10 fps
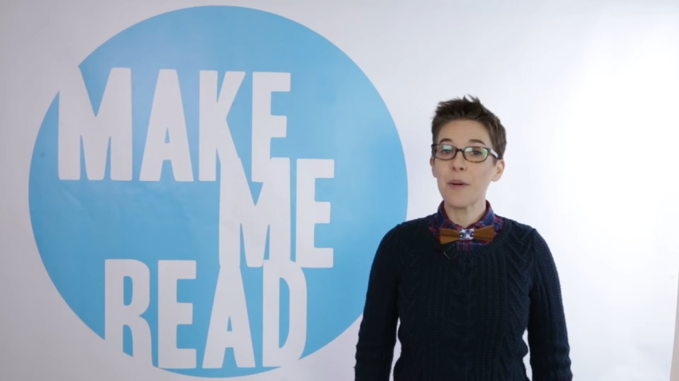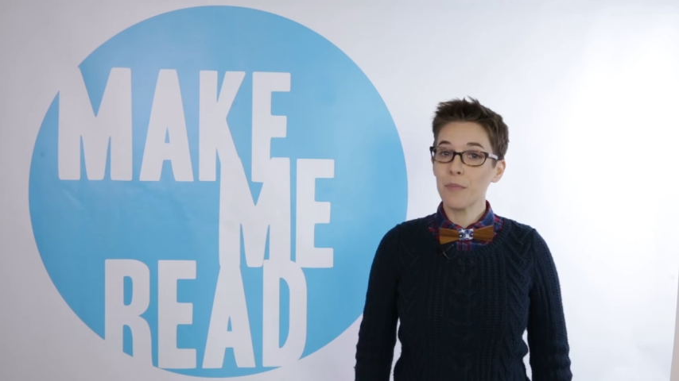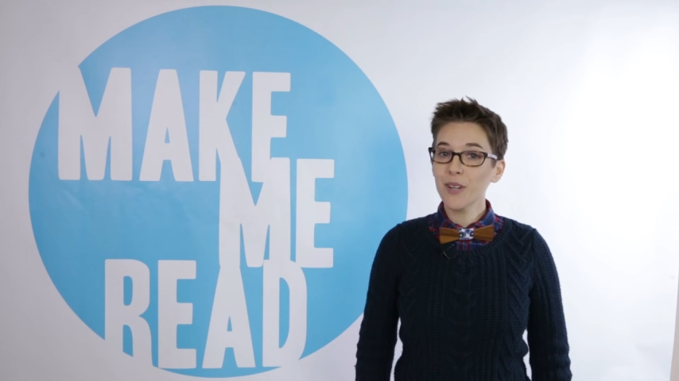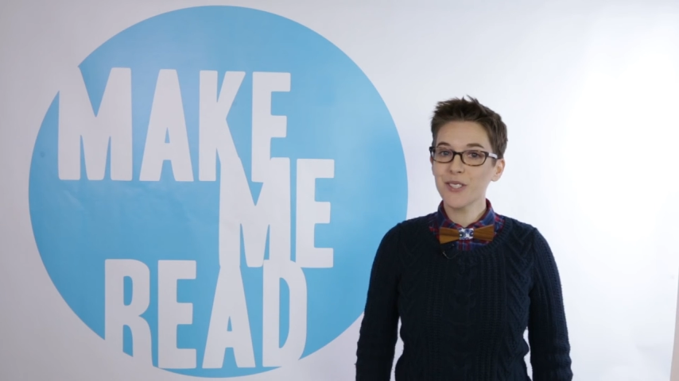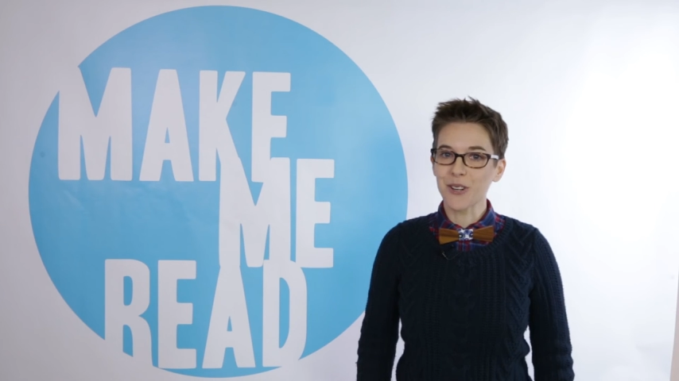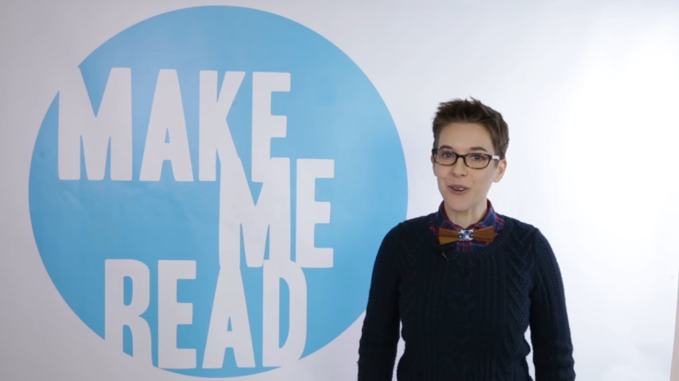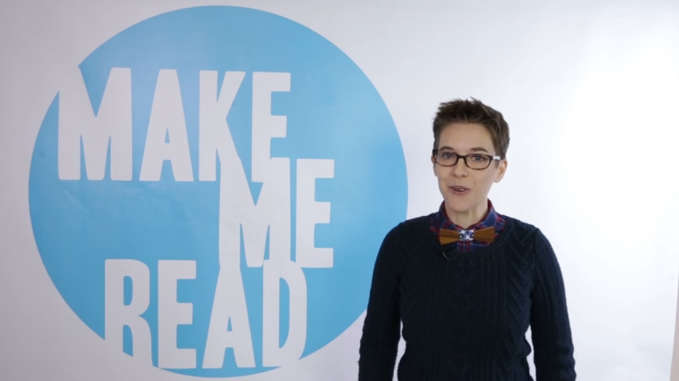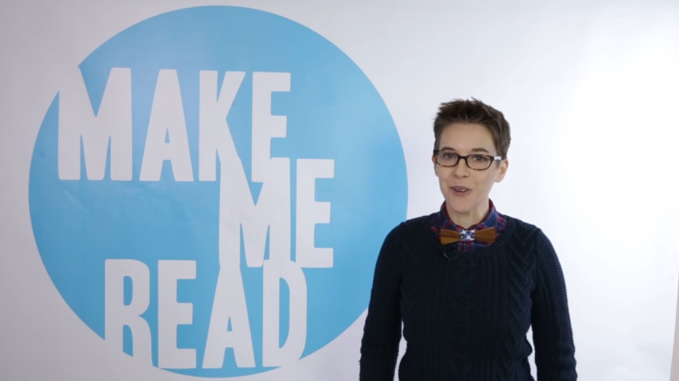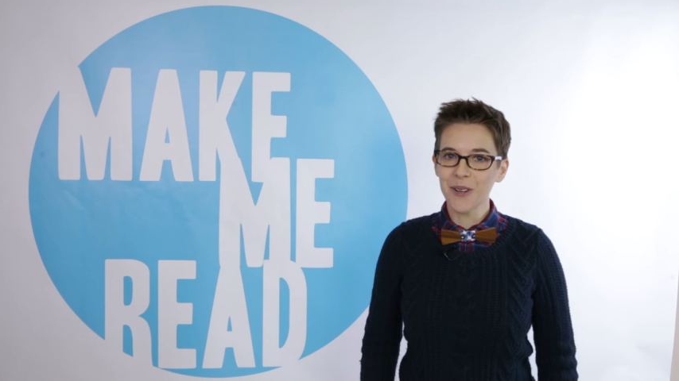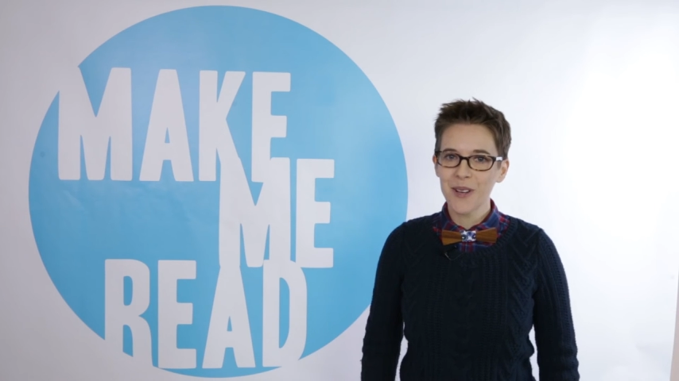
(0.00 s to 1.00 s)
Books are
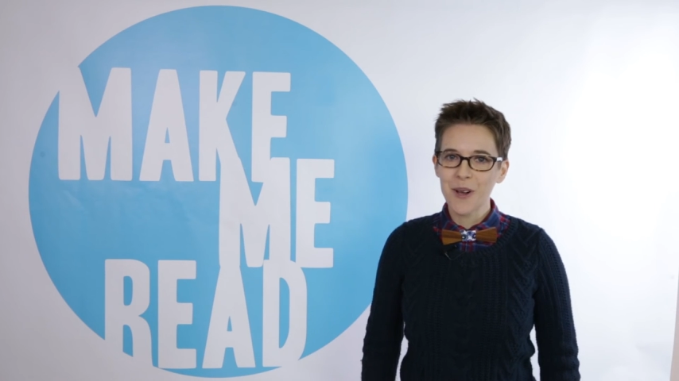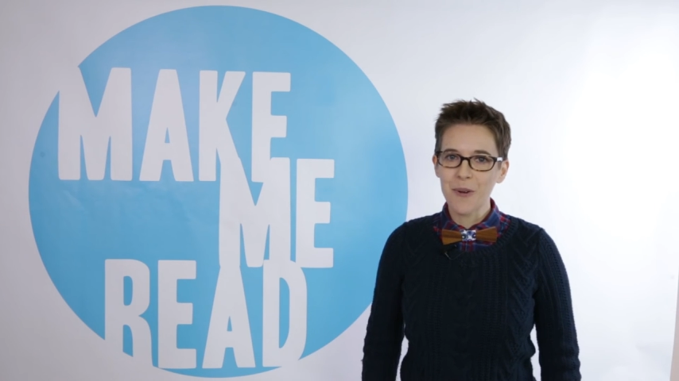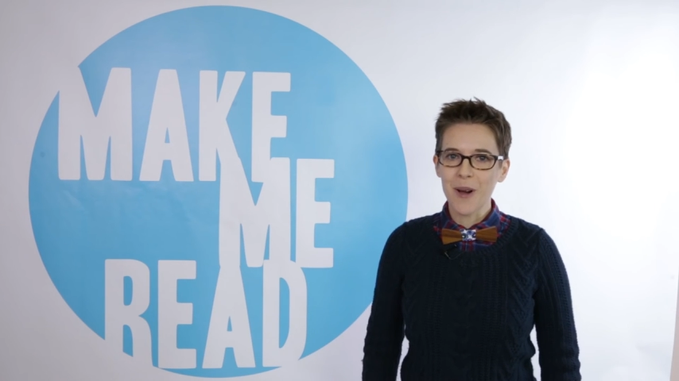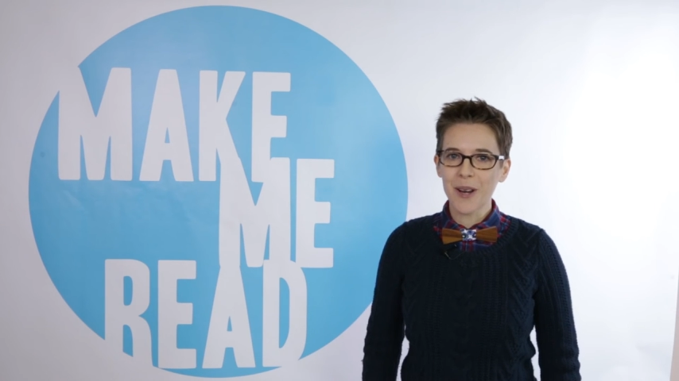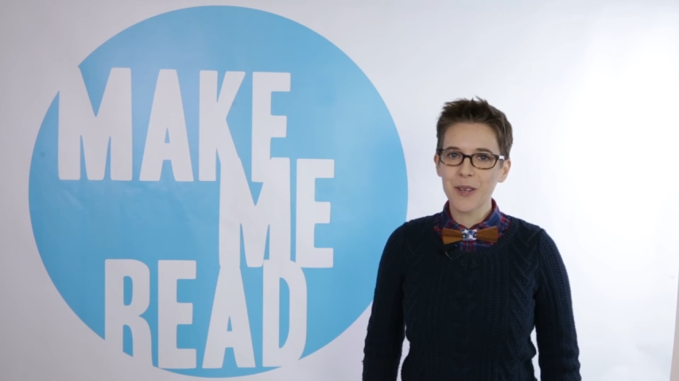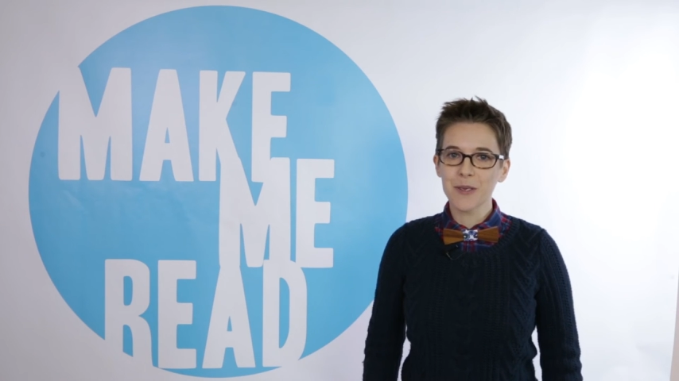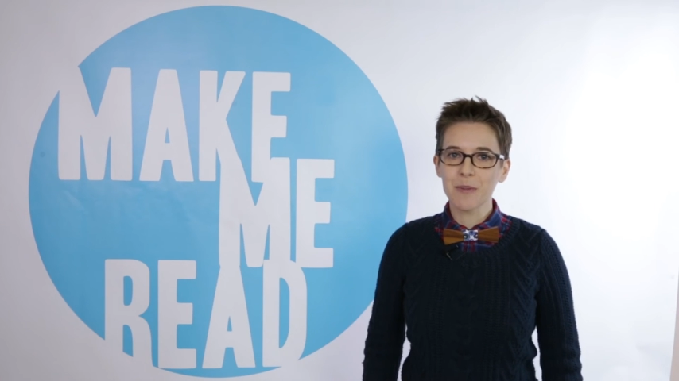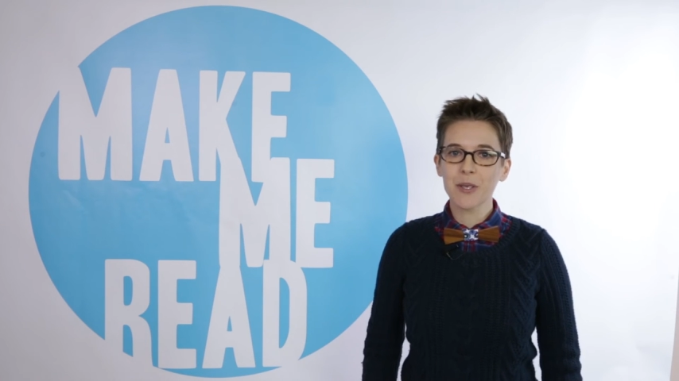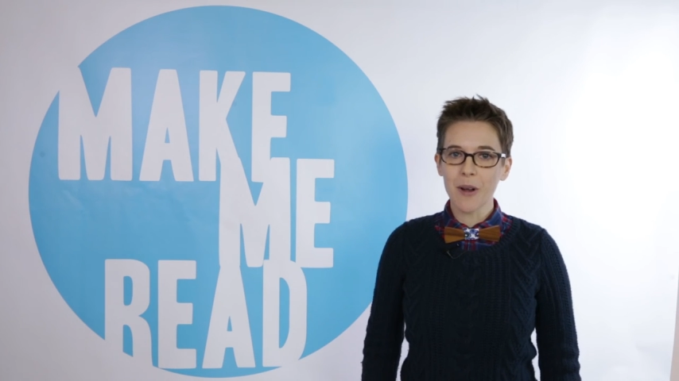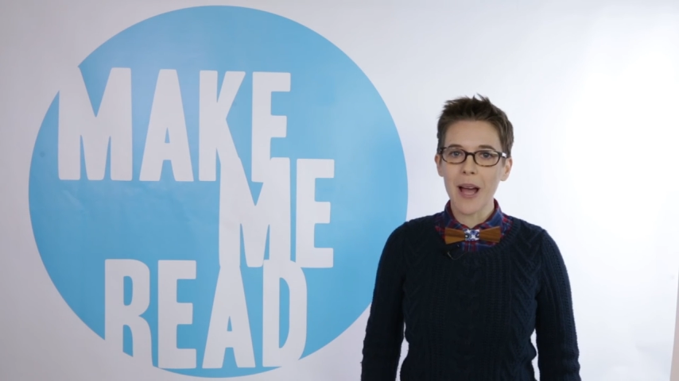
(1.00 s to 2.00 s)
cool. Why don't you
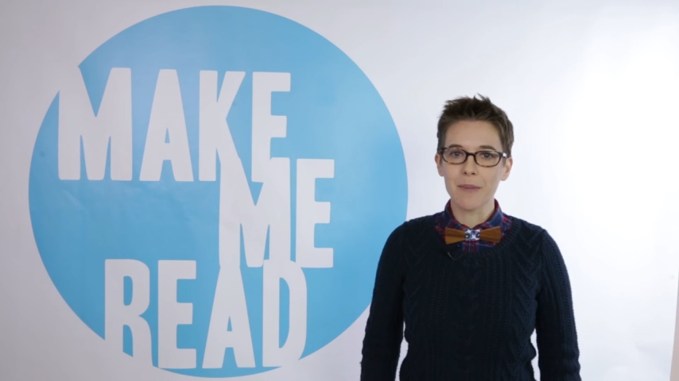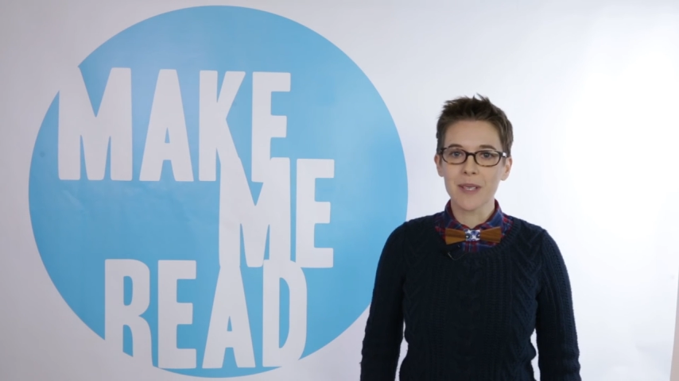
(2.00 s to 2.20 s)
subscribe